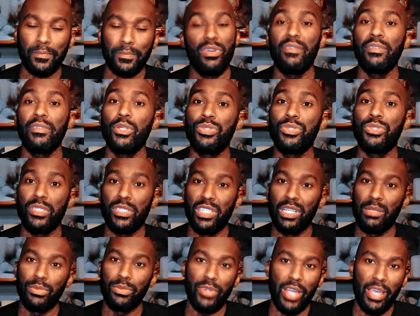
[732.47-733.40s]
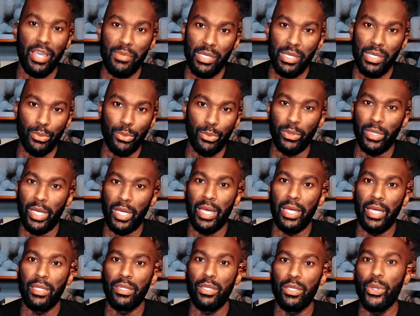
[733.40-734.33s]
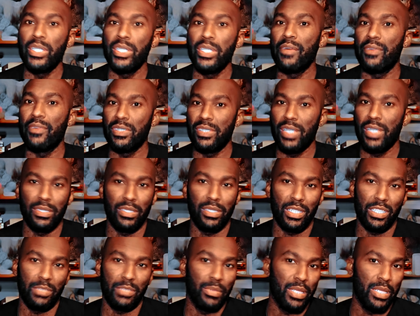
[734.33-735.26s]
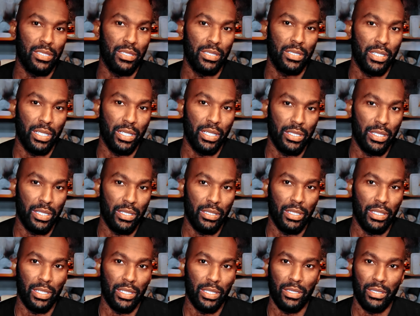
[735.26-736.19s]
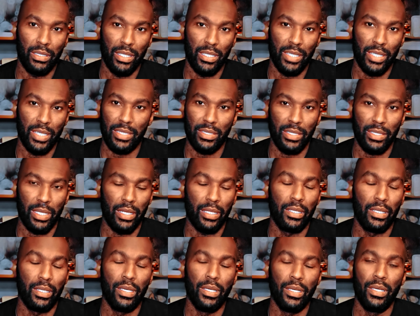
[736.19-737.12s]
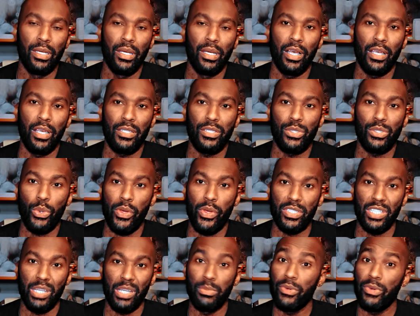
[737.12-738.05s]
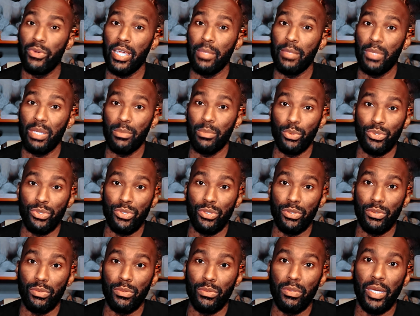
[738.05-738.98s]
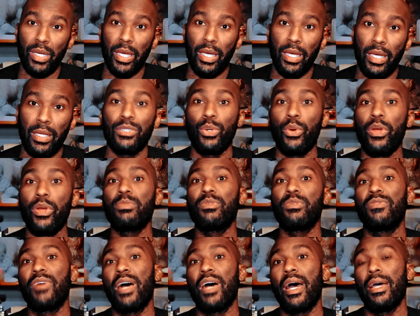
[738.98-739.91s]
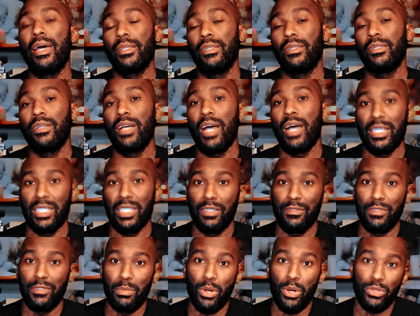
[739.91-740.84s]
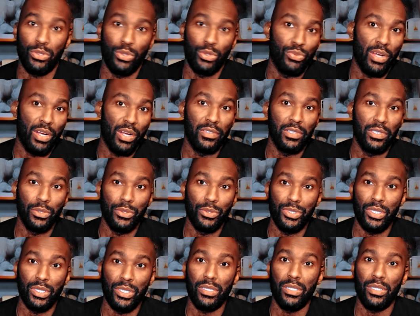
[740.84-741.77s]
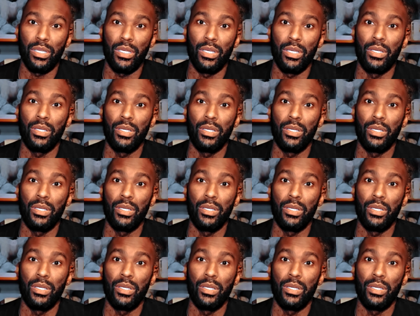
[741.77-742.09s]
Revolutions liberate people, and though he never says it explicitly in his essay, stories liberate people too, and stories provide content for personal revolutions.